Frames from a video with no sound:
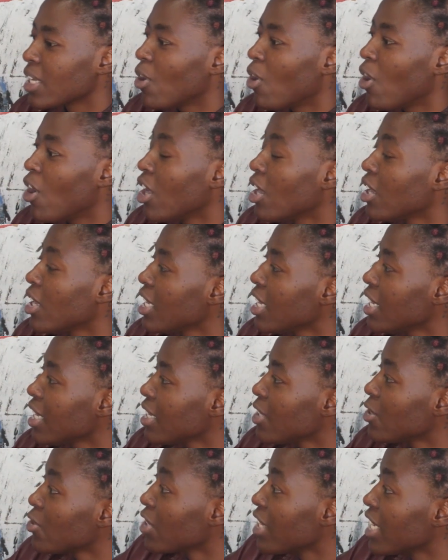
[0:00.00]
All
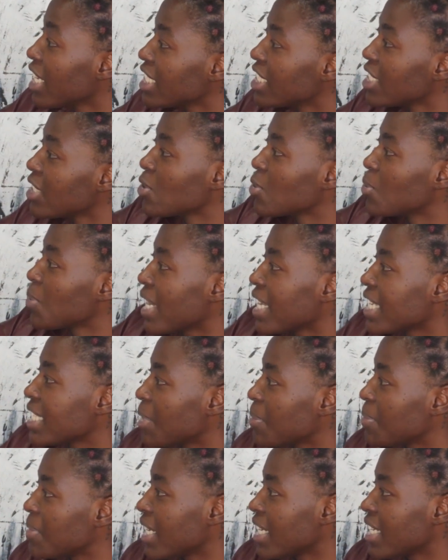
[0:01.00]
religions were
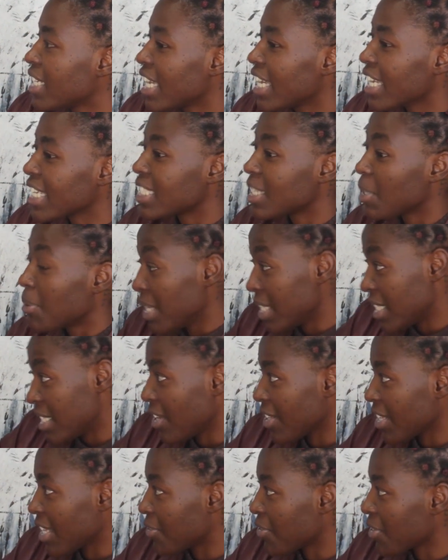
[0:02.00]
accepted except in
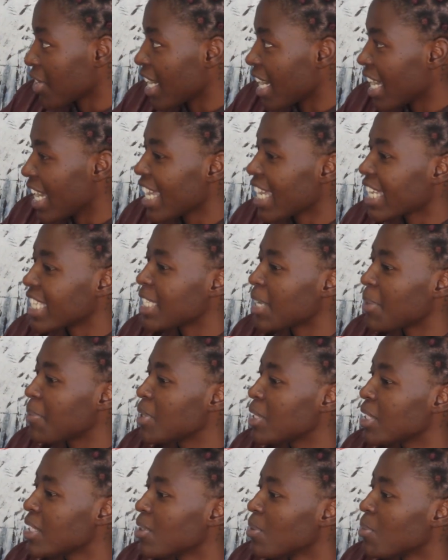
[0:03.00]
South Africa,
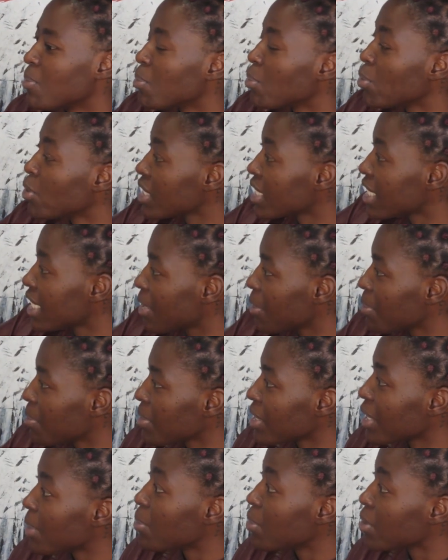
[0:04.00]
except
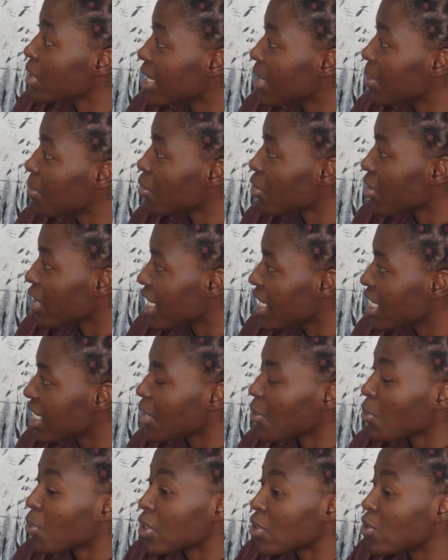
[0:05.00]
Muslim. The Muslim
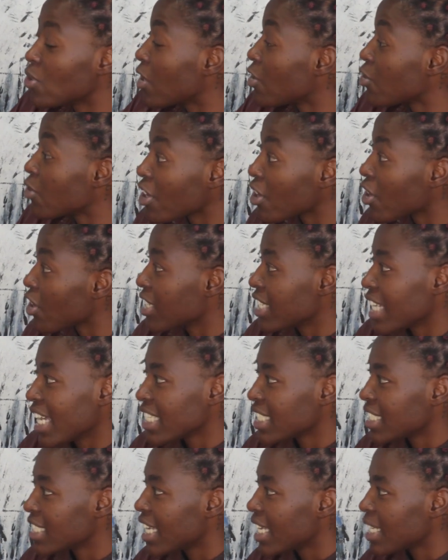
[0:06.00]
religion was not
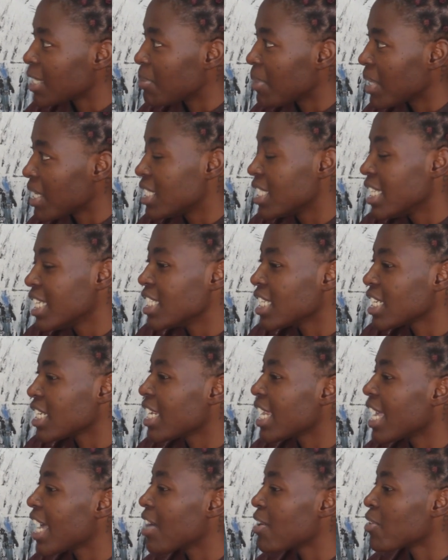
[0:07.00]
recognized as much. They
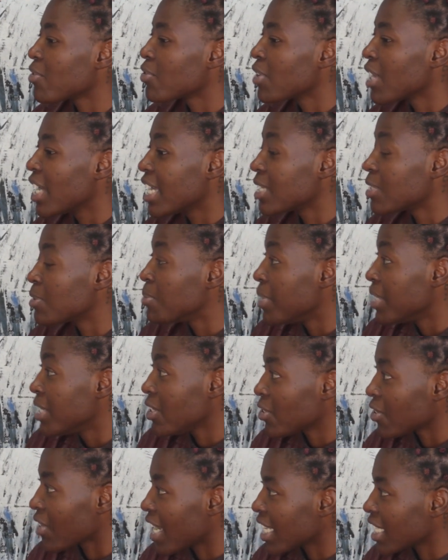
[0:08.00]
didn't have as
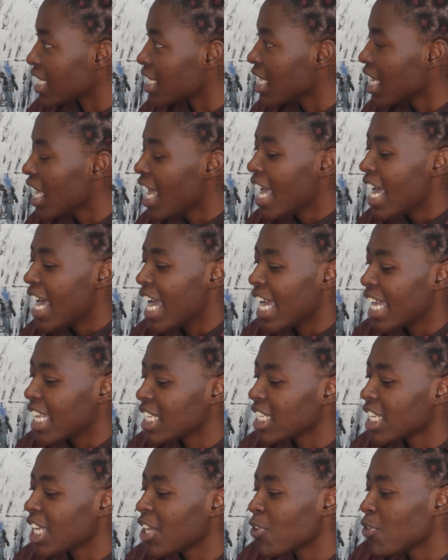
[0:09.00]
many rights.
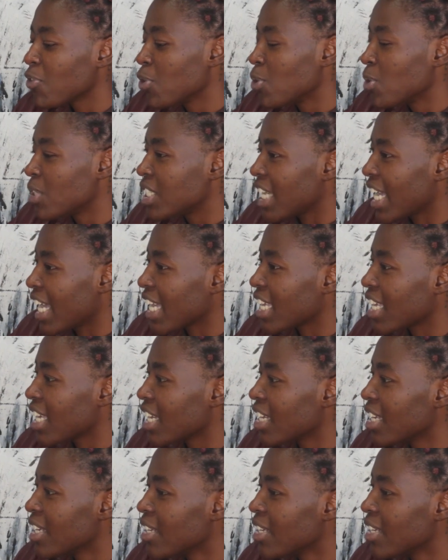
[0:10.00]
And if you check,